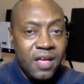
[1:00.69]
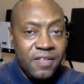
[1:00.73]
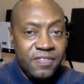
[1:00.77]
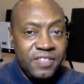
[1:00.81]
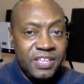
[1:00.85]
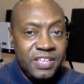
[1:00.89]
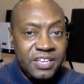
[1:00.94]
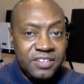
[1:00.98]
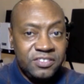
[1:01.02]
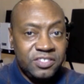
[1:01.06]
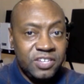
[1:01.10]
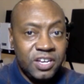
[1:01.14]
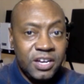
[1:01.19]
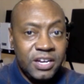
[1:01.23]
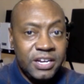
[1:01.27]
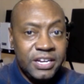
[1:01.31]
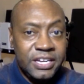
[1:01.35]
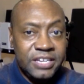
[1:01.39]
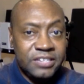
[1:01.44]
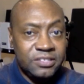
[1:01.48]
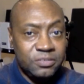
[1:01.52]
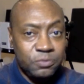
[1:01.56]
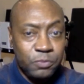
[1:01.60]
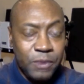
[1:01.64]
these
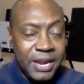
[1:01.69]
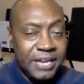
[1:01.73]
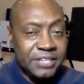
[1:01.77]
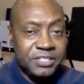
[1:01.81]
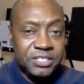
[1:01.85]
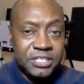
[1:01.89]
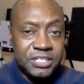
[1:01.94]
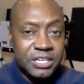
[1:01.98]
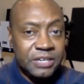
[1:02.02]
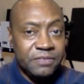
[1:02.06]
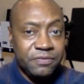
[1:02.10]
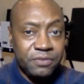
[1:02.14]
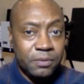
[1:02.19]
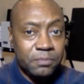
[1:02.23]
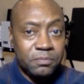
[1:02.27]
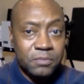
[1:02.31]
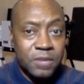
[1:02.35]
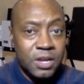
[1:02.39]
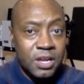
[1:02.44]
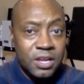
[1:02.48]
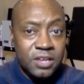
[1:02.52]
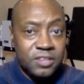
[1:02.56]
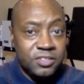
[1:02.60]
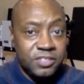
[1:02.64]
hoodies, ranging
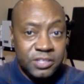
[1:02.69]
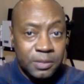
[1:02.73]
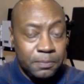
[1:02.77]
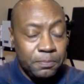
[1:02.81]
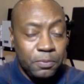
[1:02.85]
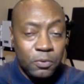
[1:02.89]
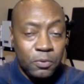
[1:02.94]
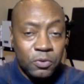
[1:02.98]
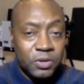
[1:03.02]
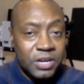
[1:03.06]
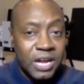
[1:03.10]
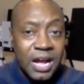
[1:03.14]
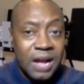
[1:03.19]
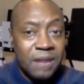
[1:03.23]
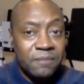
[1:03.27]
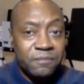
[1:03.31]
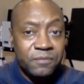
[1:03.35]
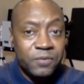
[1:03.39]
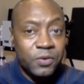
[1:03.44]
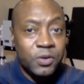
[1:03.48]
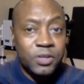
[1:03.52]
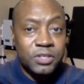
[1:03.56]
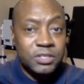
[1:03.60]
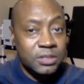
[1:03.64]
from simple
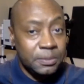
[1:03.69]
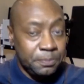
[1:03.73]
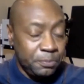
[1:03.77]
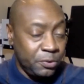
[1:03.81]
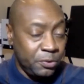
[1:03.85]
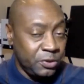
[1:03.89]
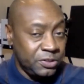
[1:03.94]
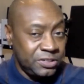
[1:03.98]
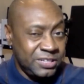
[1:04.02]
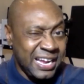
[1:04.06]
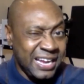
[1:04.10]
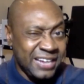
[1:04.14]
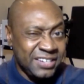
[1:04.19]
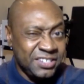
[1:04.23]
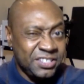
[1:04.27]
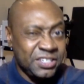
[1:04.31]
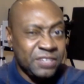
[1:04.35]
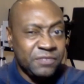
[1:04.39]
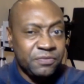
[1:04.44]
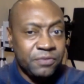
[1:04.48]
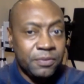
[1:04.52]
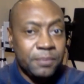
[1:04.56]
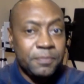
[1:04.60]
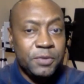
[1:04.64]
comfort to
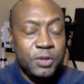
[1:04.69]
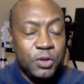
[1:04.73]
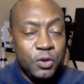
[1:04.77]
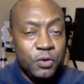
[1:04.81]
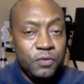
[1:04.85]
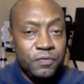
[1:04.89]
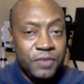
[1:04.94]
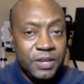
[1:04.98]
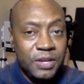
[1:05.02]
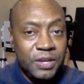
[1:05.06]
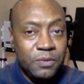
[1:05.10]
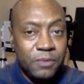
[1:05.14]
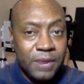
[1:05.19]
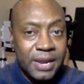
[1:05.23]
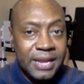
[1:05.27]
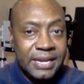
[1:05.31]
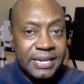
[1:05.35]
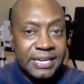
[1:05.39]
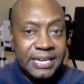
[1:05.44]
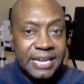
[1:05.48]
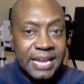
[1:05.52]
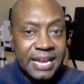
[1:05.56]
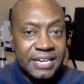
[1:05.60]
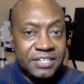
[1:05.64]
protection from UV
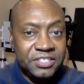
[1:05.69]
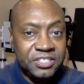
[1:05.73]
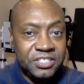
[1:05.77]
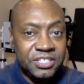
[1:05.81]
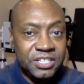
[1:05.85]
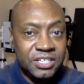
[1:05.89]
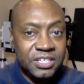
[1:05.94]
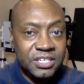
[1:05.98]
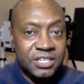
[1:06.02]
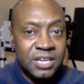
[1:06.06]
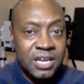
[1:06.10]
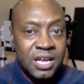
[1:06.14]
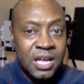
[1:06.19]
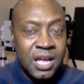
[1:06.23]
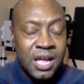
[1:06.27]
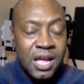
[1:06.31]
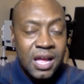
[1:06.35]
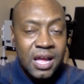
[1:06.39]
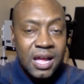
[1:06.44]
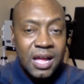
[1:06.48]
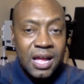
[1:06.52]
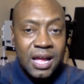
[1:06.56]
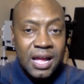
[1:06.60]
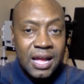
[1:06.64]
radiation,
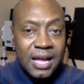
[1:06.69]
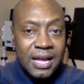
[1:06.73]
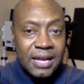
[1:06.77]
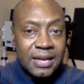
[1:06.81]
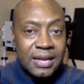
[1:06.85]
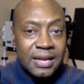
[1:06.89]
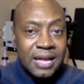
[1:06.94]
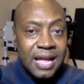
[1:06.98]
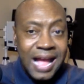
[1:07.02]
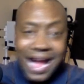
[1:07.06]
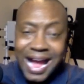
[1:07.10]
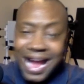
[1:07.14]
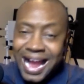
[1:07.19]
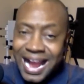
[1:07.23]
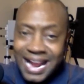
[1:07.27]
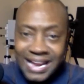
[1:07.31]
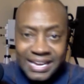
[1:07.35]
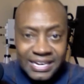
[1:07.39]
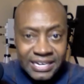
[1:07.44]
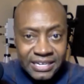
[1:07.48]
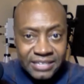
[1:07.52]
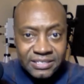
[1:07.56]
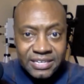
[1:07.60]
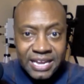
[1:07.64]

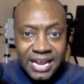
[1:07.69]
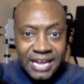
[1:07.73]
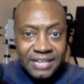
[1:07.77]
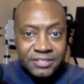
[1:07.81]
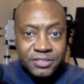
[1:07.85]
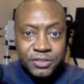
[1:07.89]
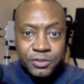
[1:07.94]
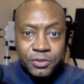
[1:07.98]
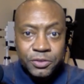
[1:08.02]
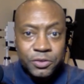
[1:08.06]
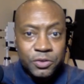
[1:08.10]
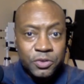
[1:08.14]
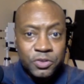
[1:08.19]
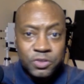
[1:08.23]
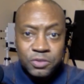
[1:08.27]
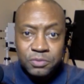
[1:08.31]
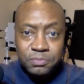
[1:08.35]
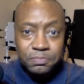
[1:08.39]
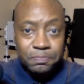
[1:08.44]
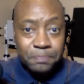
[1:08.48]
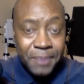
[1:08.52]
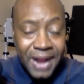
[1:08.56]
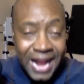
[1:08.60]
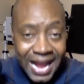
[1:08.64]
hiding tattoos,
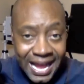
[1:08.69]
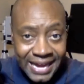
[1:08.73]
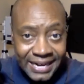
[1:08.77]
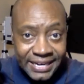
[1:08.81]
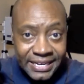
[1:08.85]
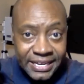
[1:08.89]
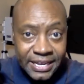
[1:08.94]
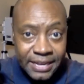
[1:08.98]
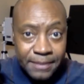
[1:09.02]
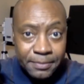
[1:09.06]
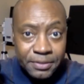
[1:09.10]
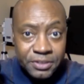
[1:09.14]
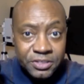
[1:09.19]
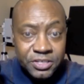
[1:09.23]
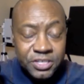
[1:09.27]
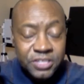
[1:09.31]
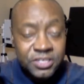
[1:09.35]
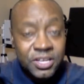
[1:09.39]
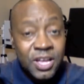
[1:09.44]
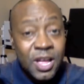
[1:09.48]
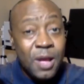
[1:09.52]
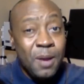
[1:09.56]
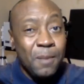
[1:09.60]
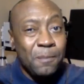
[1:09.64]
body images.